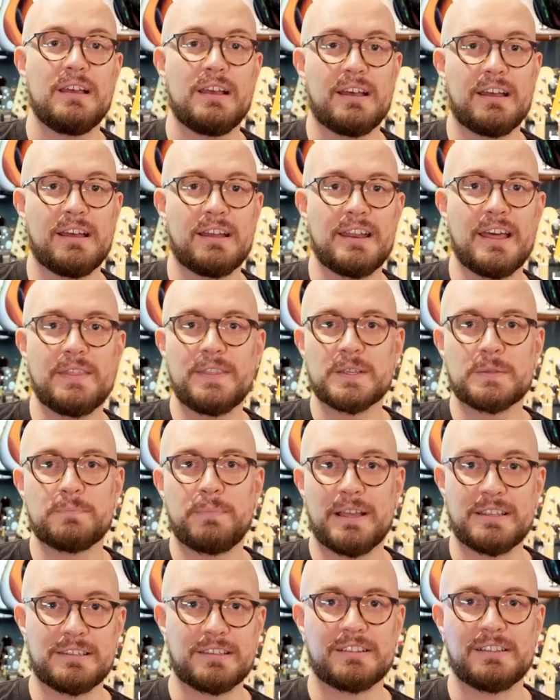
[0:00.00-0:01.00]
Now this
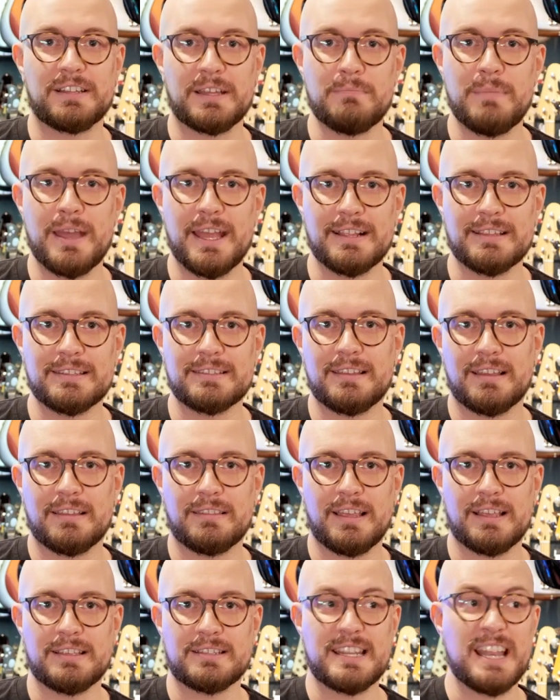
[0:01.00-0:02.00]
basically means
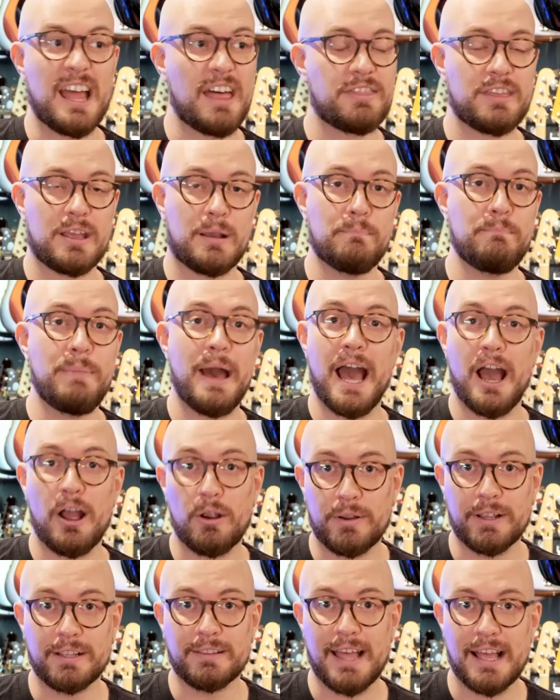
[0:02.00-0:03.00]
that there's nothing
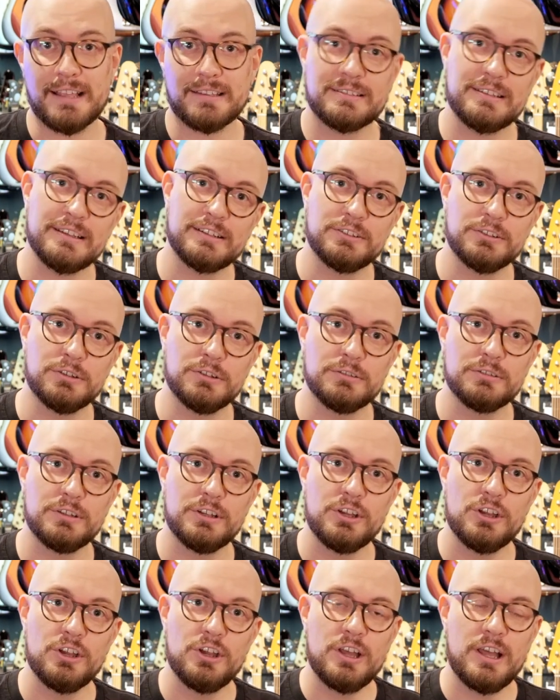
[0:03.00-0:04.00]
powering that signal
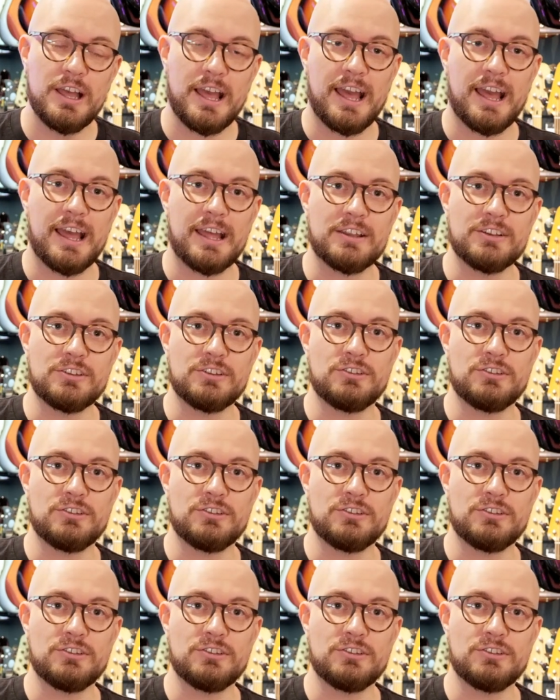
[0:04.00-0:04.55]
and